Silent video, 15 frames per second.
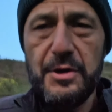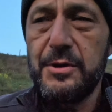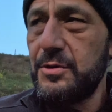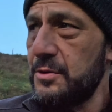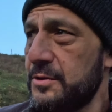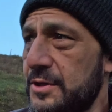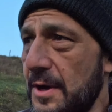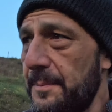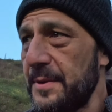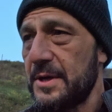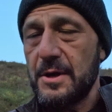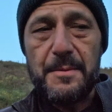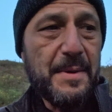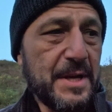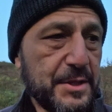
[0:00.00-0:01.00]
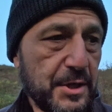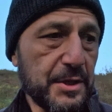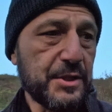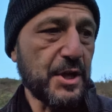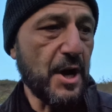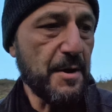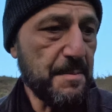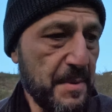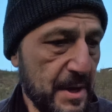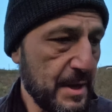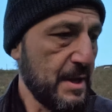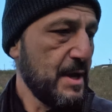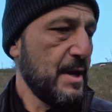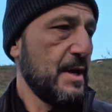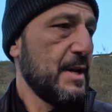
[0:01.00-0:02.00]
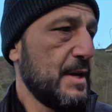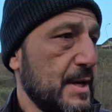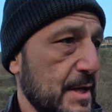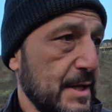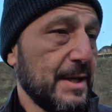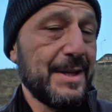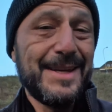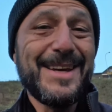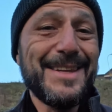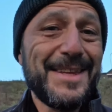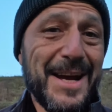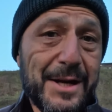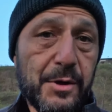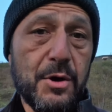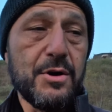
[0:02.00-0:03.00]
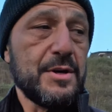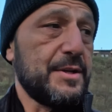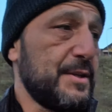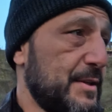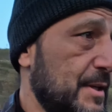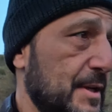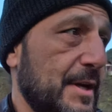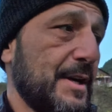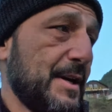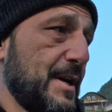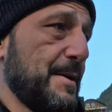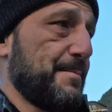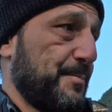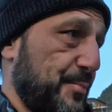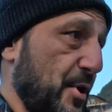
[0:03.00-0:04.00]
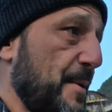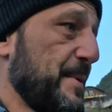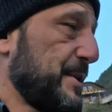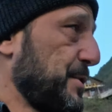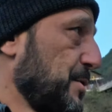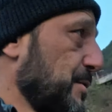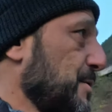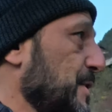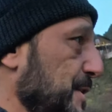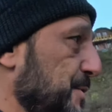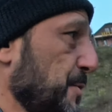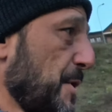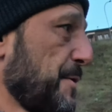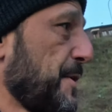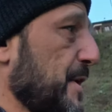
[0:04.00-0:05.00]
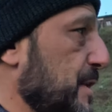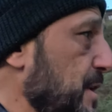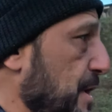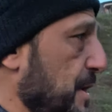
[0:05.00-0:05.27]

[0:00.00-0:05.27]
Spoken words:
to topicommerce.com, get that course. Promise you, it's worth it.